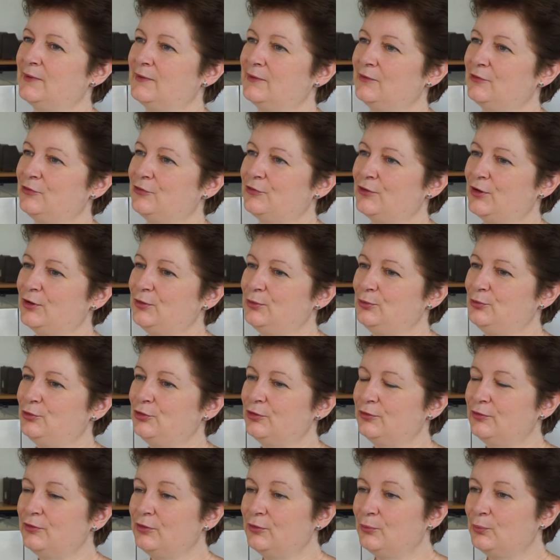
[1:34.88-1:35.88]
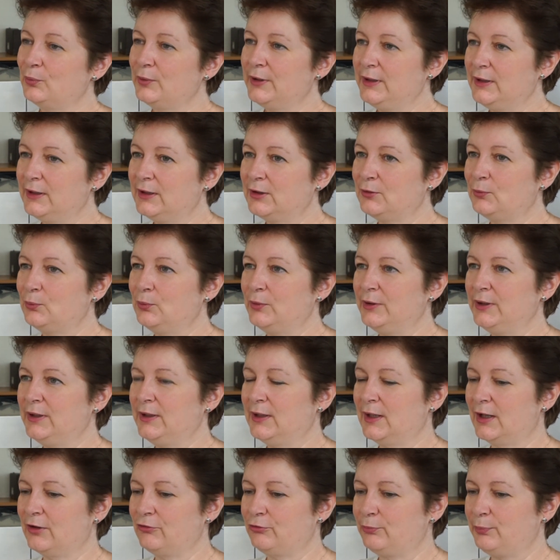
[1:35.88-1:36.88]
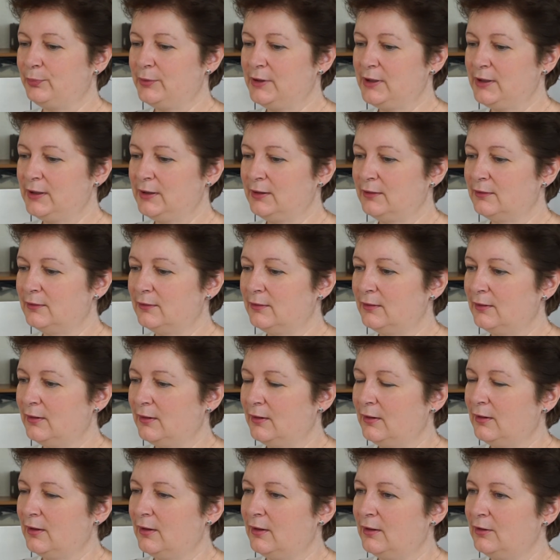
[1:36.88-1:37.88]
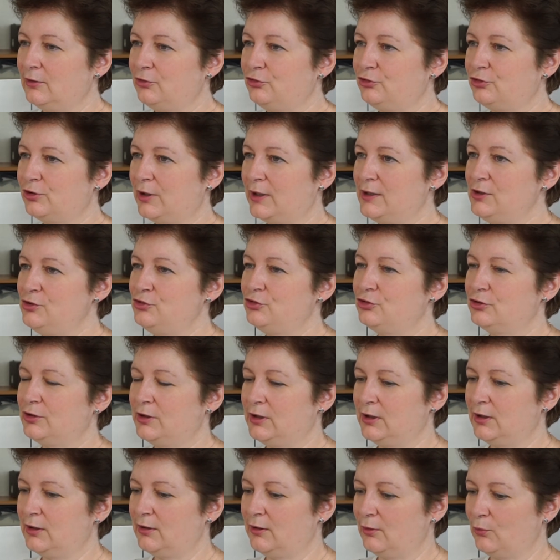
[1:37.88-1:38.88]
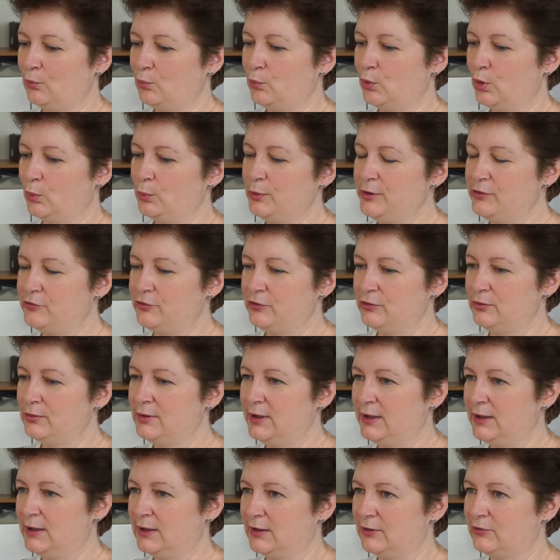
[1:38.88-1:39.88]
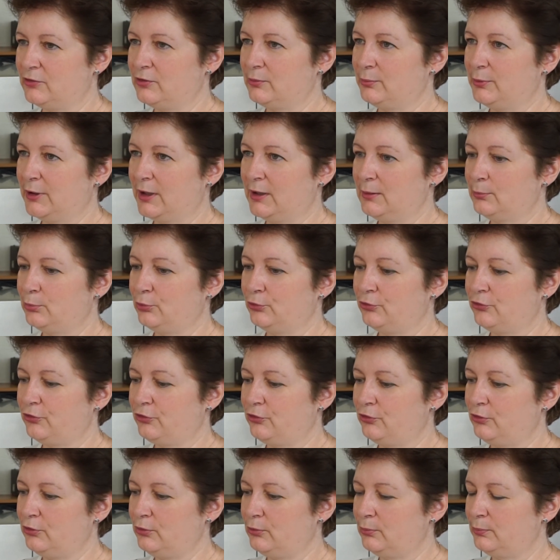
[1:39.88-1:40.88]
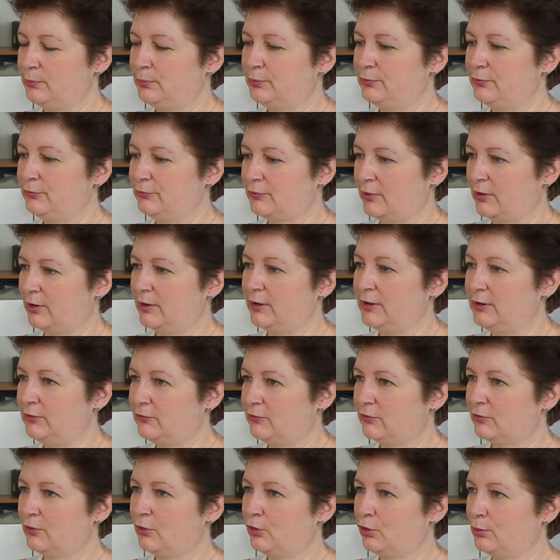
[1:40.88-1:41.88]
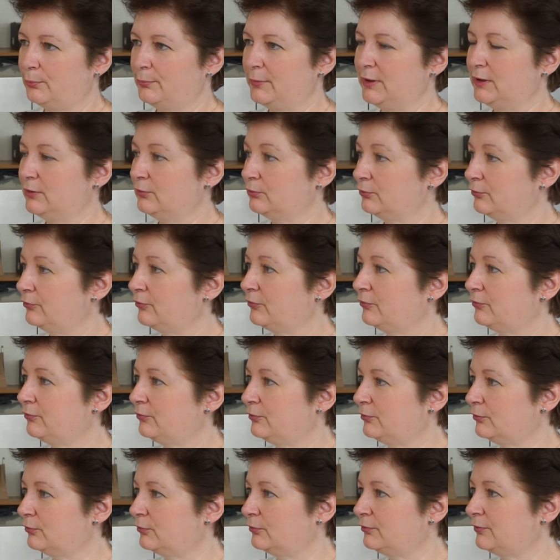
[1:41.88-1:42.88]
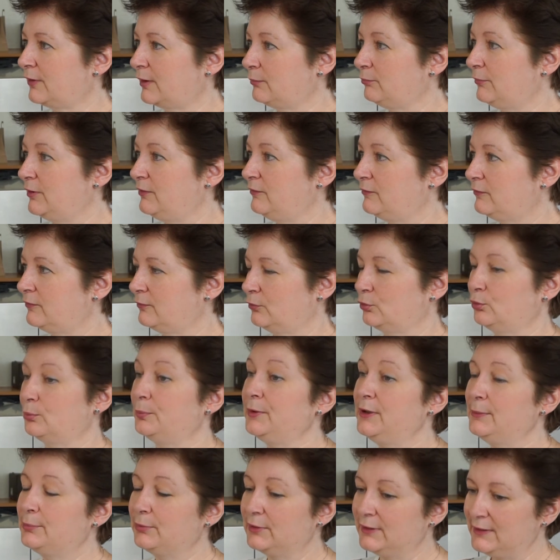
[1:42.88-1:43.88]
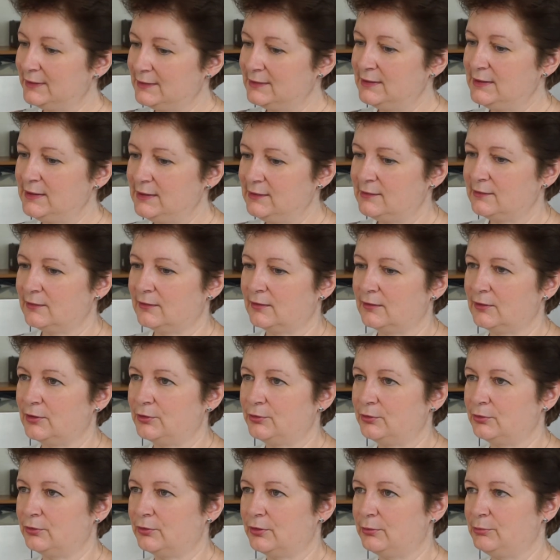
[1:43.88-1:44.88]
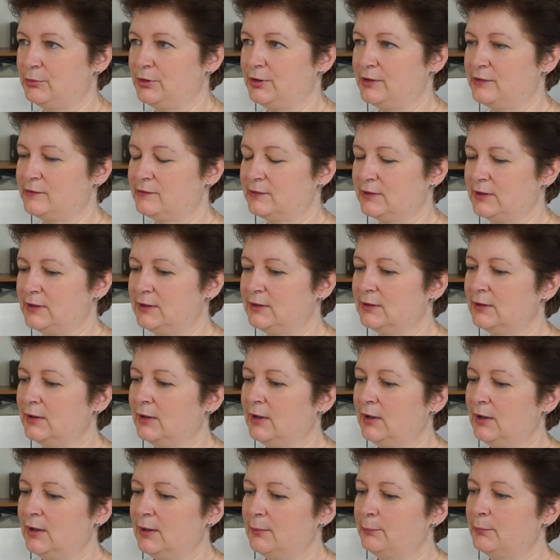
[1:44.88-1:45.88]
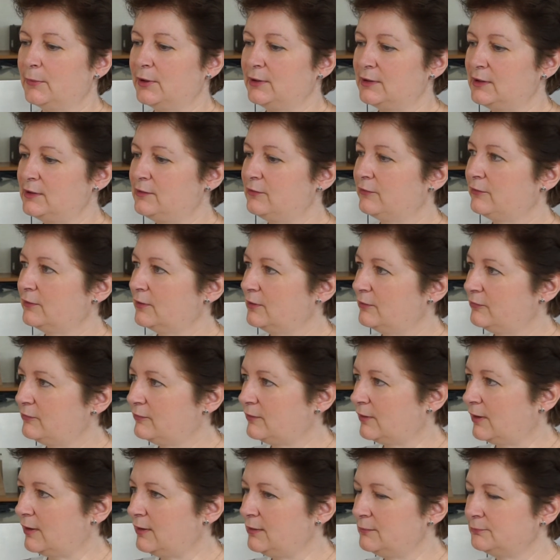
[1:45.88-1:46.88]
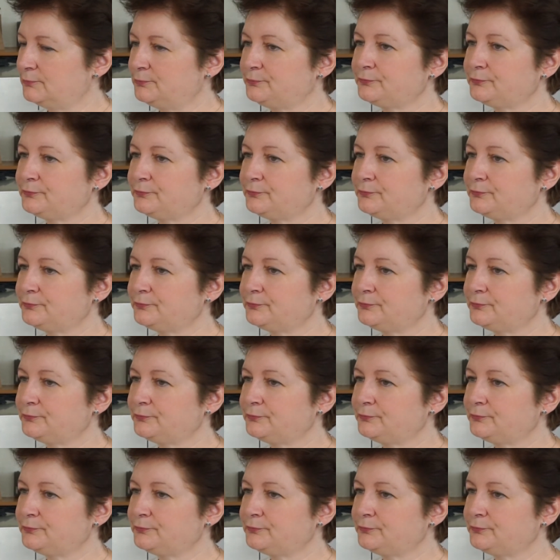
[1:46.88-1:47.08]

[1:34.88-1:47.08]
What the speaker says: So during the week we have been changing what we do here to be able to provide hot meals for families or people in need in our local community, Monday to Thursday,